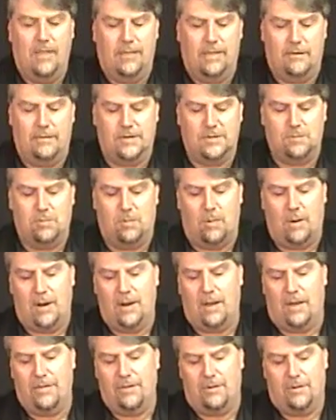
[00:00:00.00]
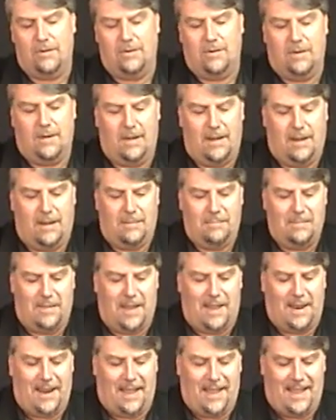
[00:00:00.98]
There is one other,
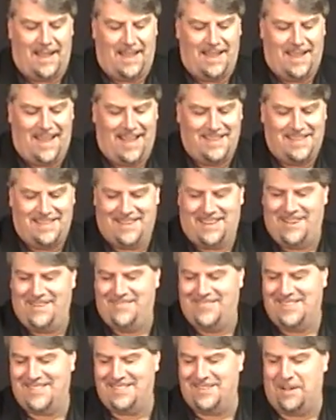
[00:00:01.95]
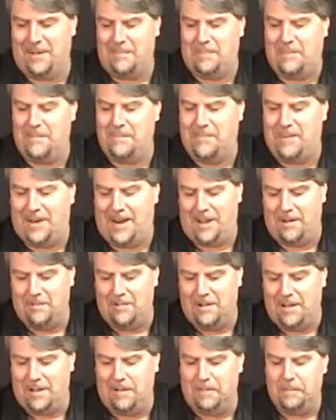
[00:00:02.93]
and I hate to give this up, but I
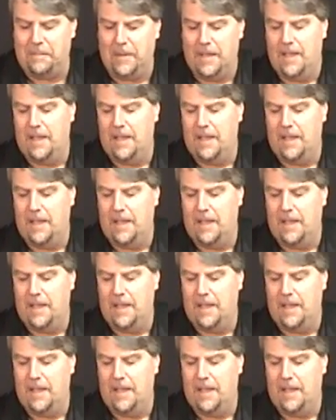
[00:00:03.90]
will.